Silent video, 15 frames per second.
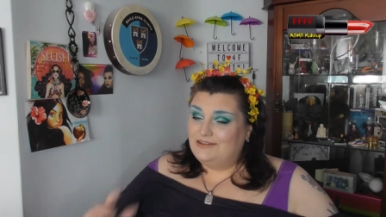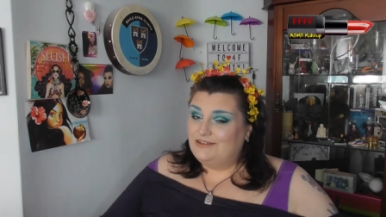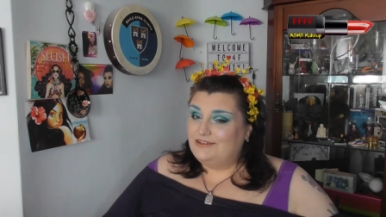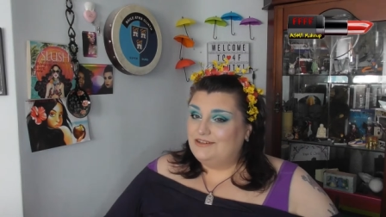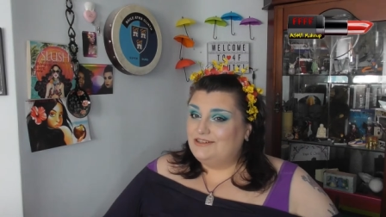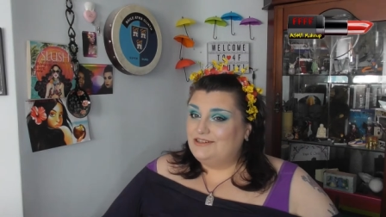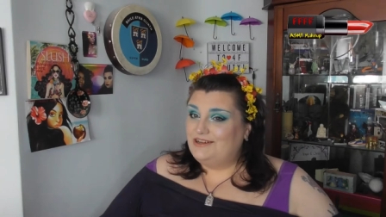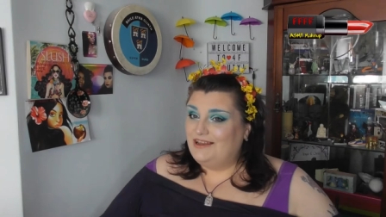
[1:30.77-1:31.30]

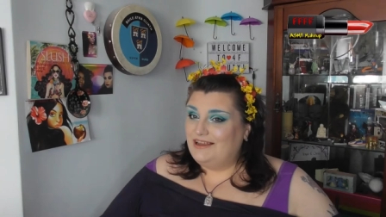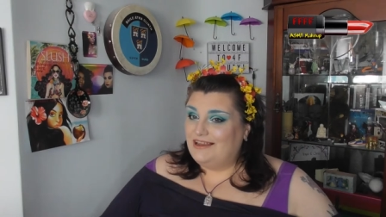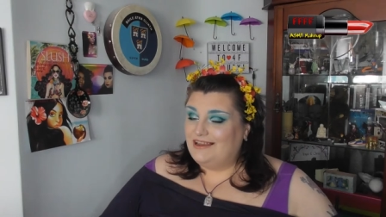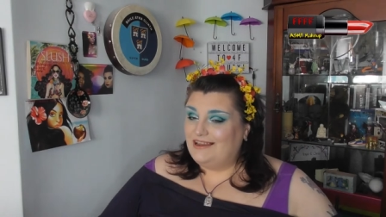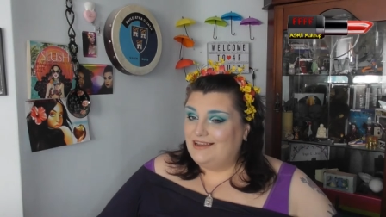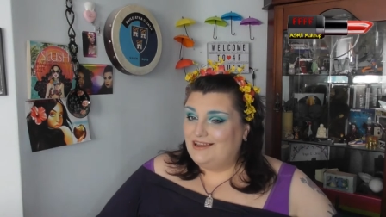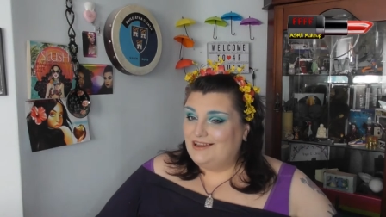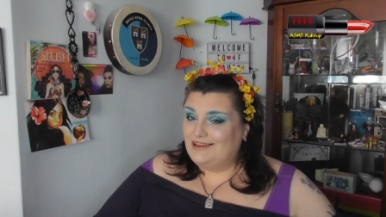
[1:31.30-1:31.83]
just like
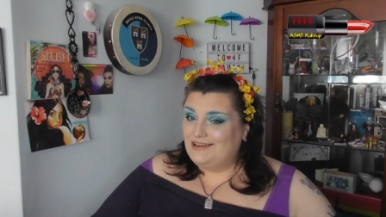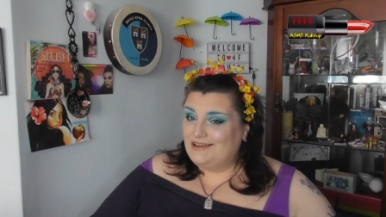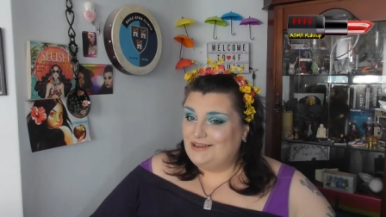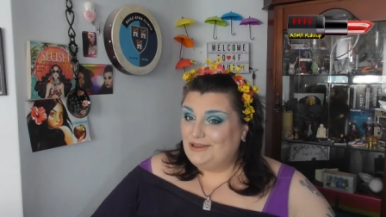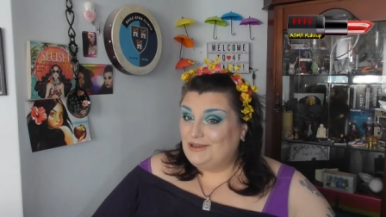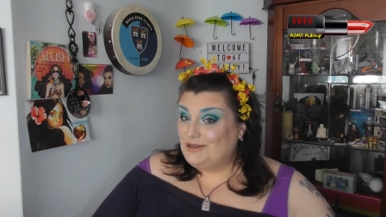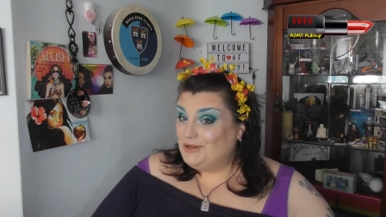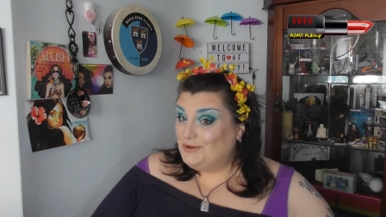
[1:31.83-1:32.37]
uh,
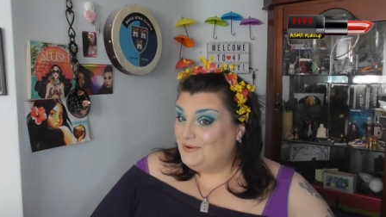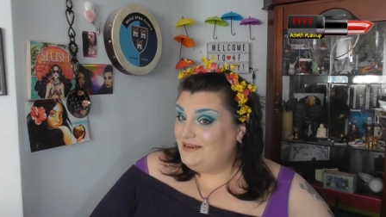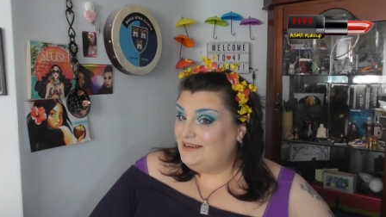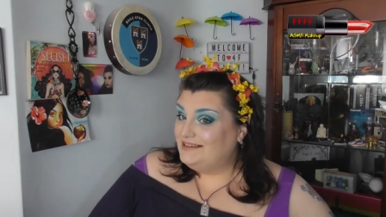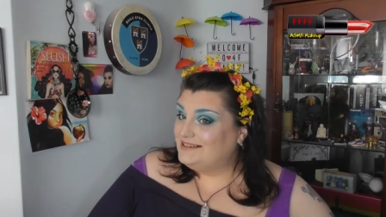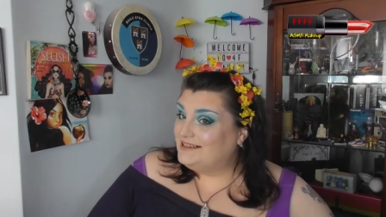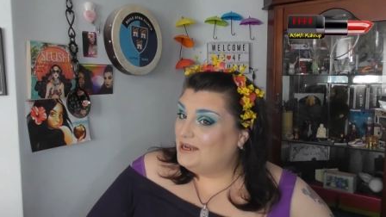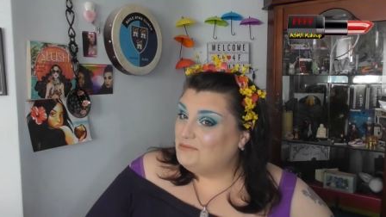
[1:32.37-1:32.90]

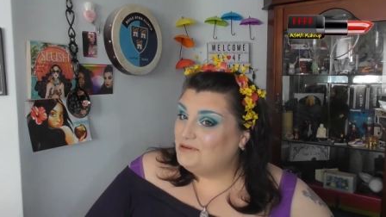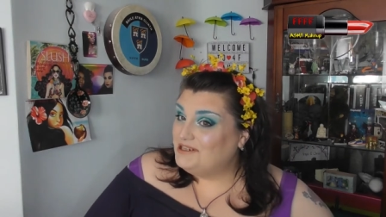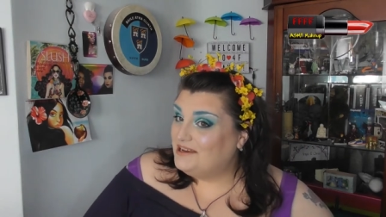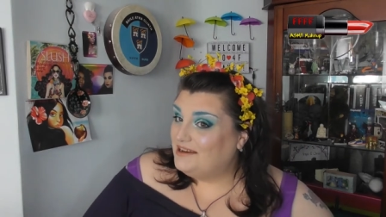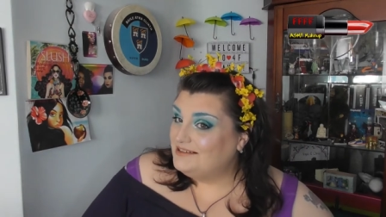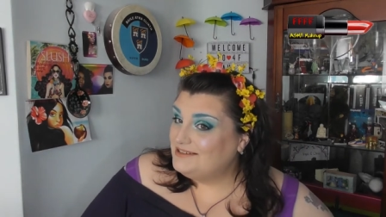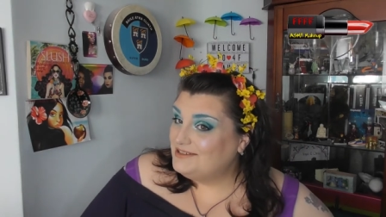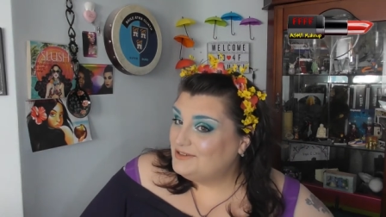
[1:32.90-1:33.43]
Queenie's hubby
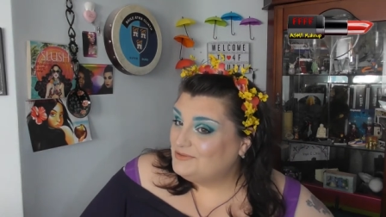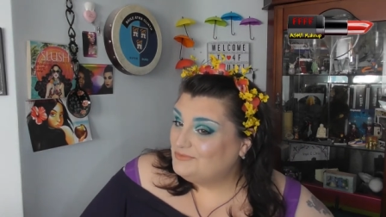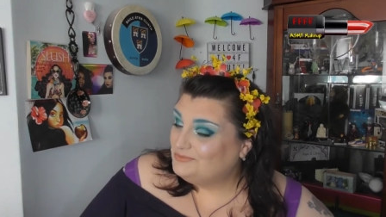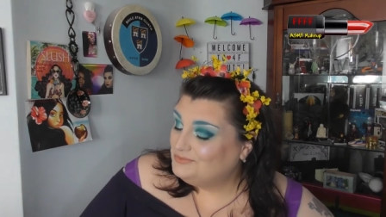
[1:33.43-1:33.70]
does,